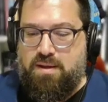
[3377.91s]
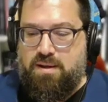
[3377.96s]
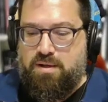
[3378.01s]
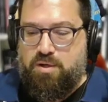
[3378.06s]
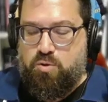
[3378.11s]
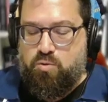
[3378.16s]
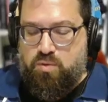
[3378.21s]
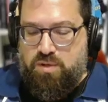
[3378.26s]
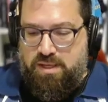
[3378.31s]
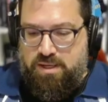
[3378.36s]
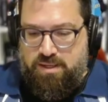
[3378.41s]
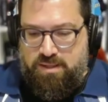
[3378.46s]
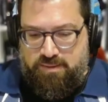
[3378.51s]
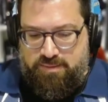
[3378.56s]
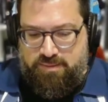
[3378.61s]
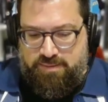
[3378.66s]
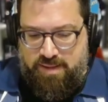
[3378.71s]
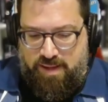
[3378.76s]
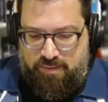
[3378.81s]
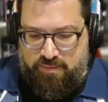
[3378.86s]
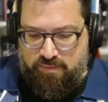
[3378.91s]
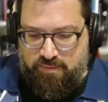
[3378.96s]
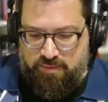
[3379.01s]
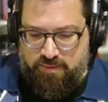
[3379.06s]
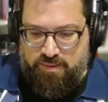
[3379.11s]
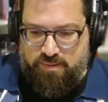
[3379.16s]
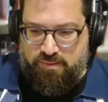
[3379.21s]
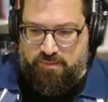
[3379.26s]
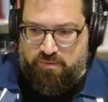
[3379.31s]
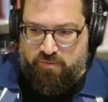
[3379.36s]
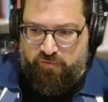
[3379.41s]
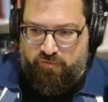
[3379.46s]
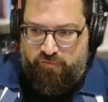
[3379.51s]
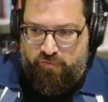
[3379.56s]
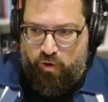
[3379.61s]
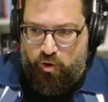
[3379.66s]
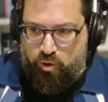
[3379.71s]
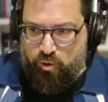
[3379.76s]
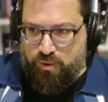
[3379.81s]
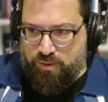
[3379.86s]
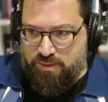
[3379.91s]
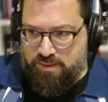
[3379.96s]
creating a task list, following